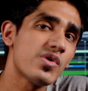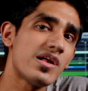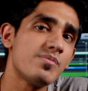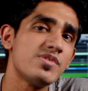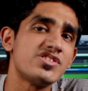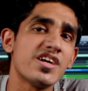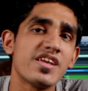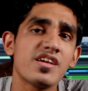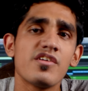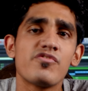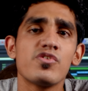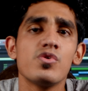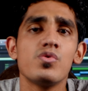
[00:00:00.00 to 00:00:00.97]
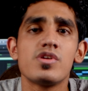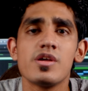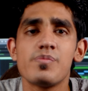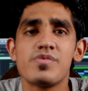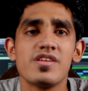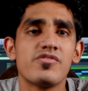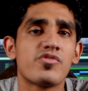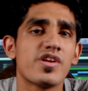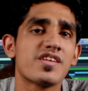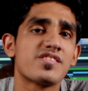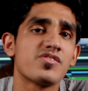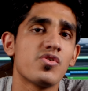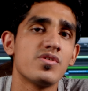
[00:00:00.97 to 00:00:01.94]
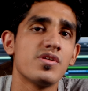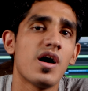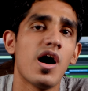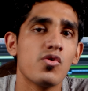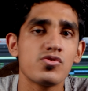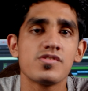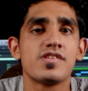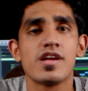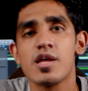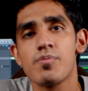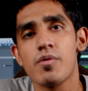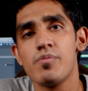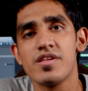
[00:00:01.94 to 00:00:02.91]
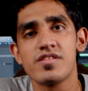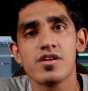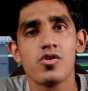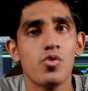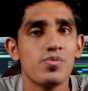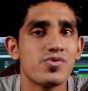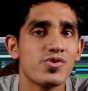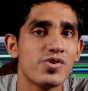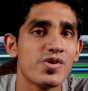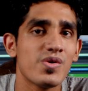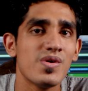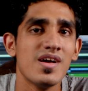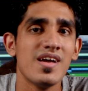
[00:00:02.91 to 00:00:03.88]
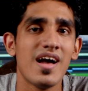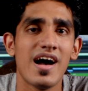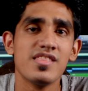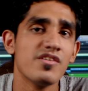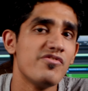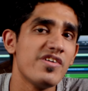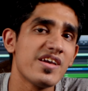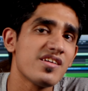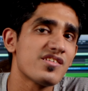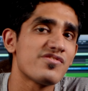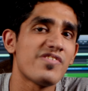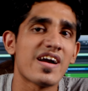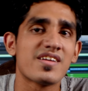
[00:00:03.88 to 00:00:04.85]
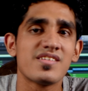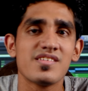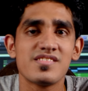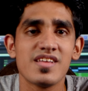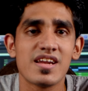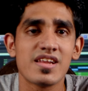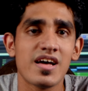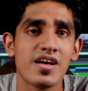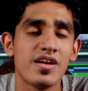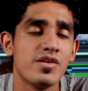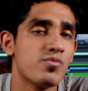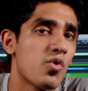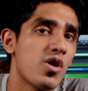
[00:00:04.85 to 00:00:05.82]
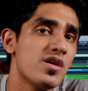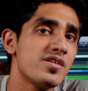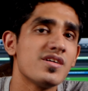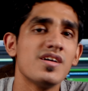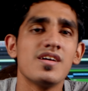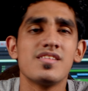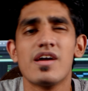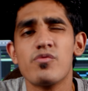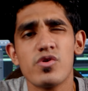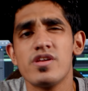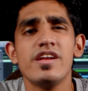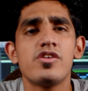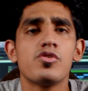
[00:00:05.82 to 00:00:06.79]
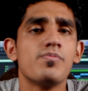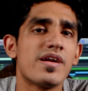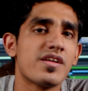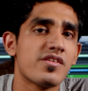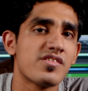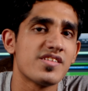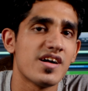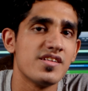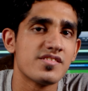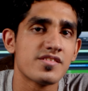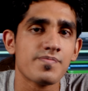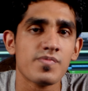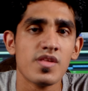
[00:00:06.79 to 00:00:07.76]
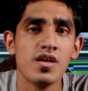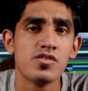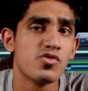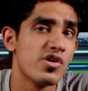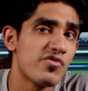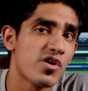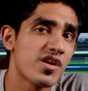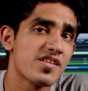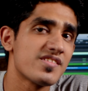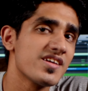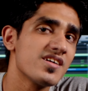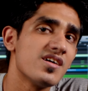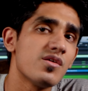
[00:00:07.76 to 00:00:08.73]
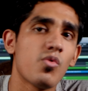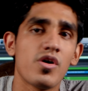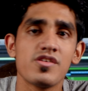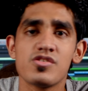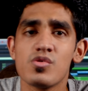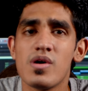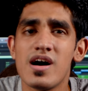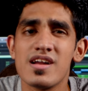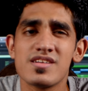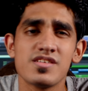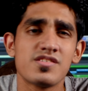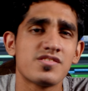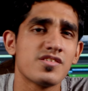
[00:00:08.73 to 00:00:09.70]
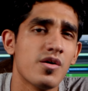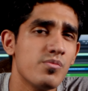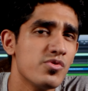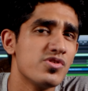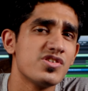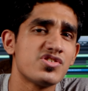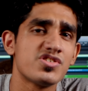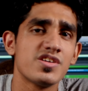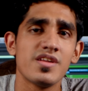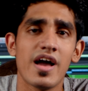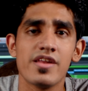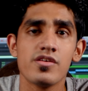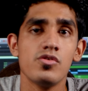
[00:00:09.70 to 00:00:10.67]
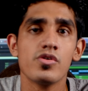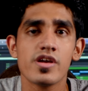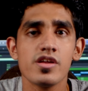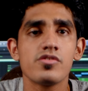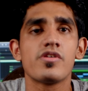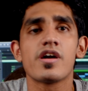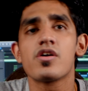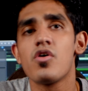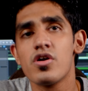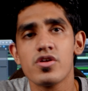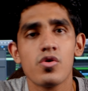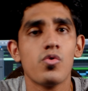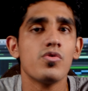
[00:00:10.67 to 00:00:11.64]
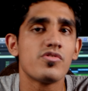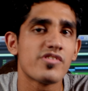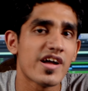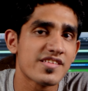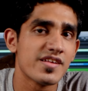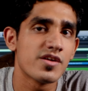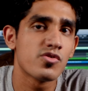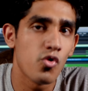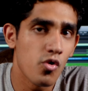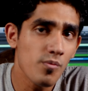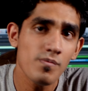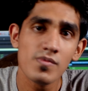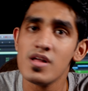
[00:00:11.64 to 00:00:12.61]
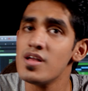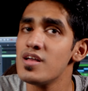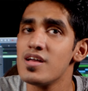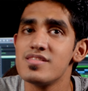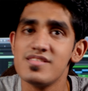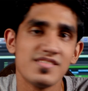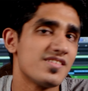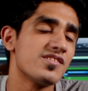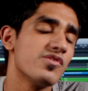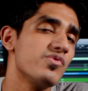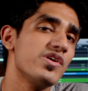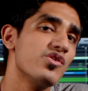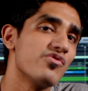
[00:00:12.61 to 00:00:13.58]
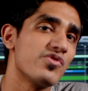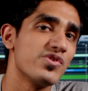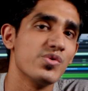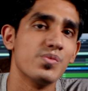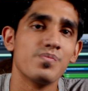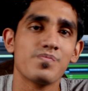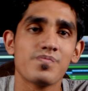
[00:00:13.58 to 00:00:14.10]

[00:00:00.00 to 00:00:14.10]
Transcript: I'll be sharing a few tips and tricks on how to set up a basic home studio and the various factors that are involved that would lead to better results. So if you're a singer, voiceover artist, a musician, and you're looking to record your own tracks at home, this is the video for you.